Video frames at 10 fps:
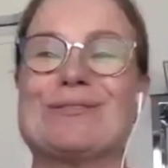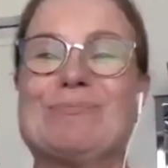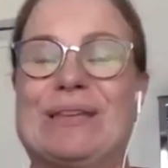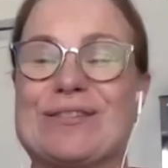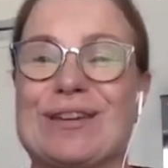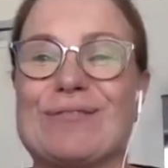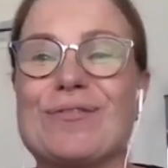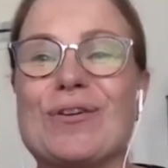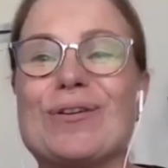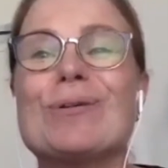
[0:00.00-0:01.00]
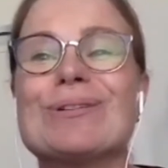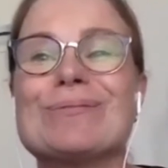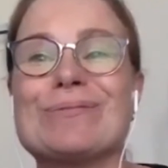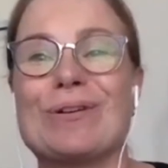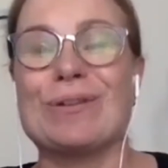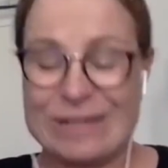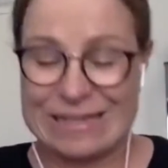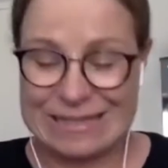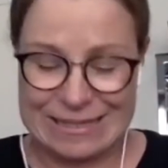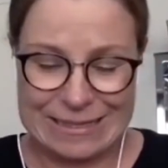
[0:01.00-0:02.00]
pitching for
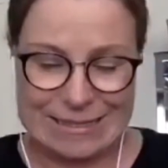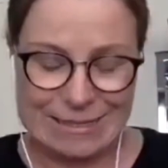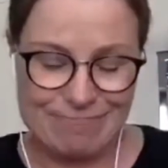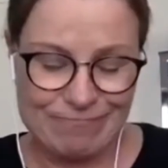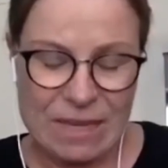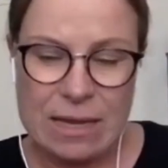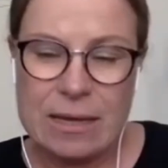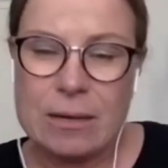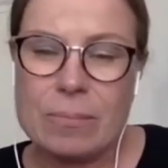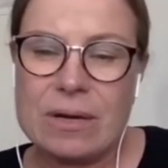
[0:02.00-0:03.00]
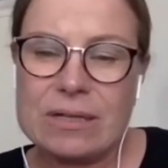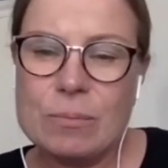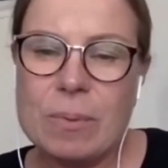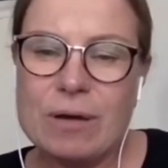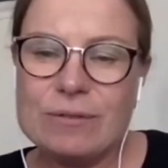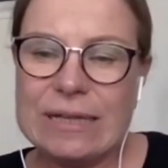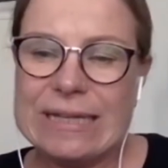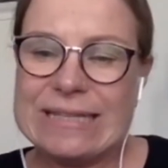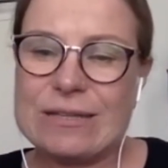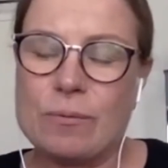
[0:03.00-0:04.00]
VCs. But about
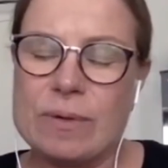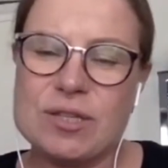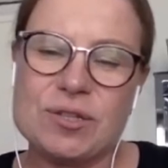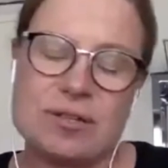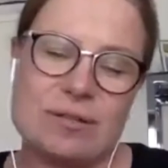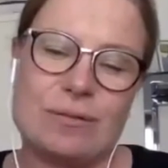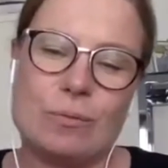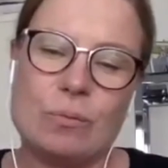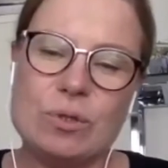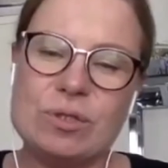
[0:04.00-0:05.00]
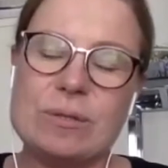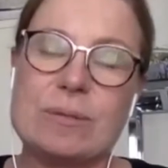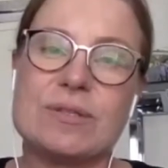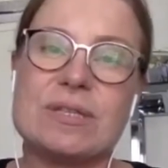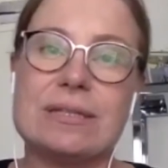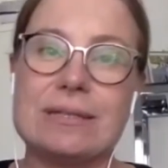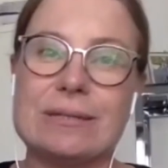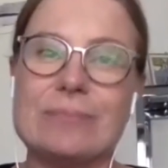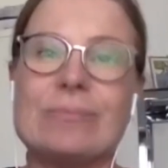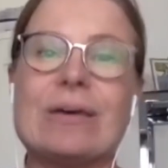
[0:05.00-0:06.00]
Glenn's question, what the
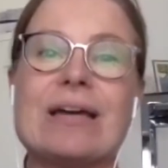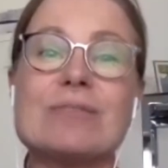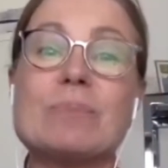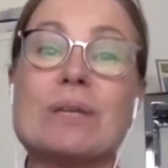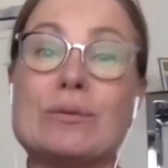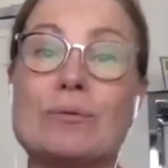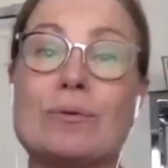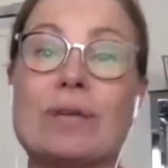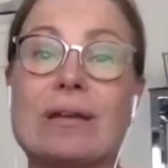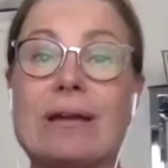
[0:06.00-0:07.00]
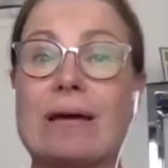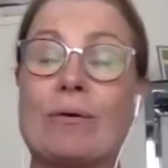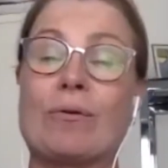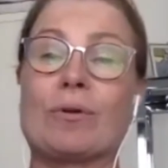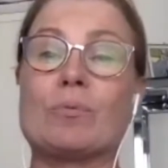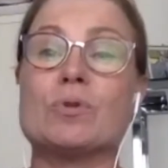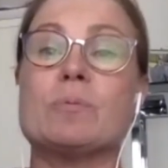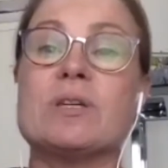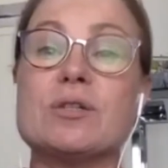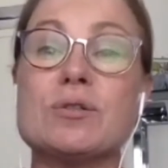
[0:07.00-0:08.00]
city has been doing or what
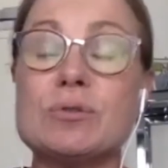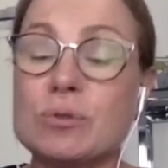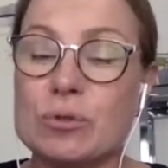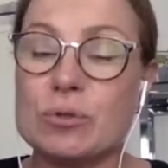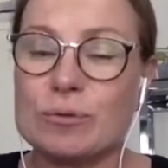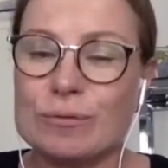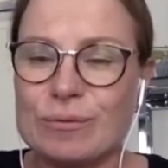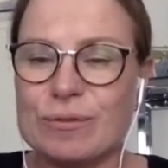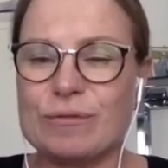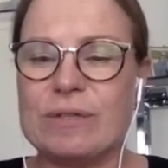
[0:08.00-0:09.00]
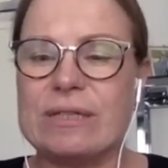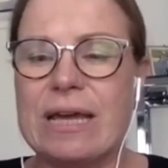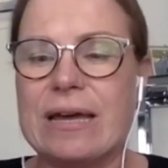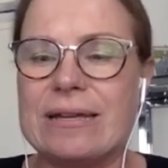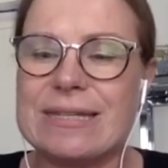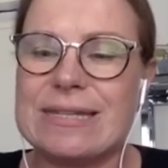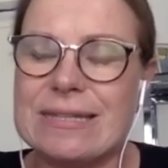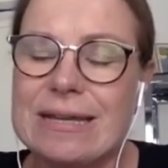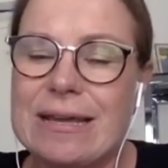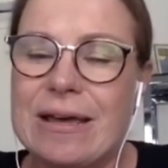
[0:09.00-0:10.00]
we should do to enhance
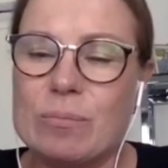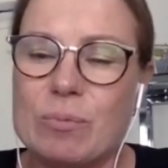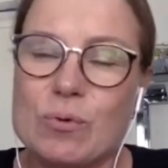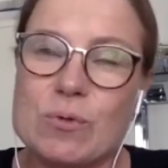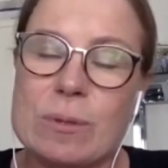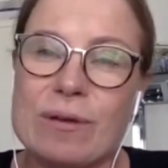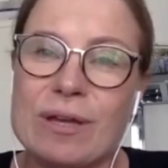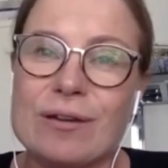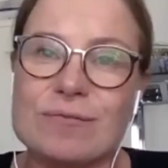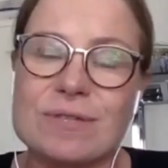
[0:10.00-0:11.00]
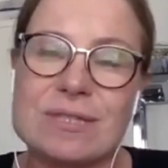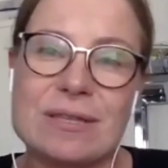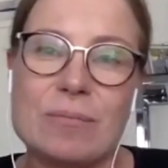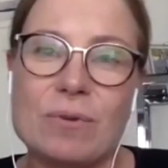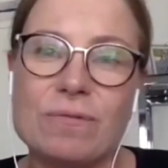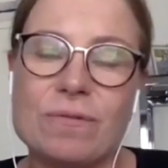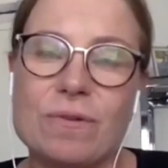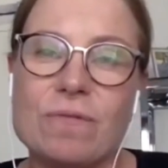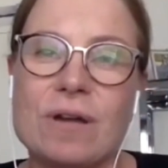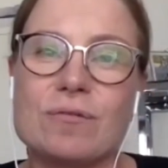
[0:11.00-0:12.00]
and boost the ecosystem
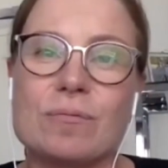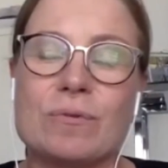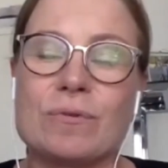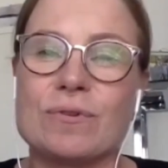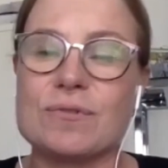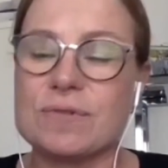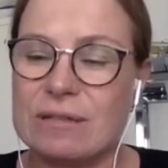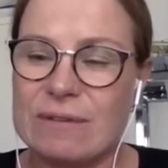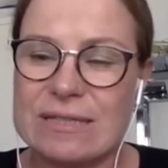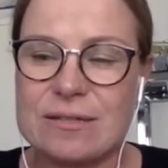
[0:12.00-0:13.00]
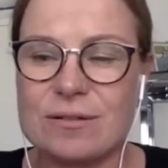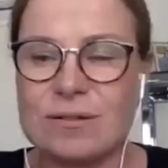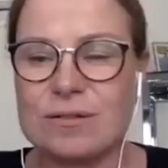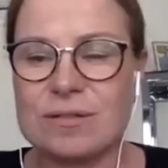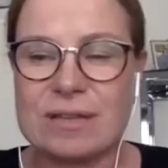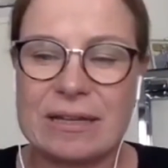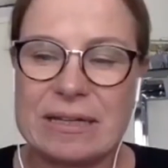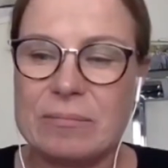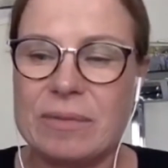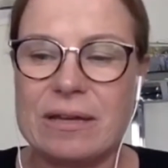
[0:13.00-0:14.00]
of entrepreneurs, investors,
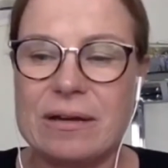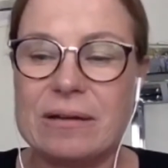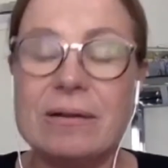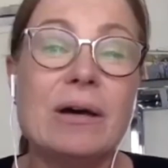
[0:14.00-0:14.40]
academia,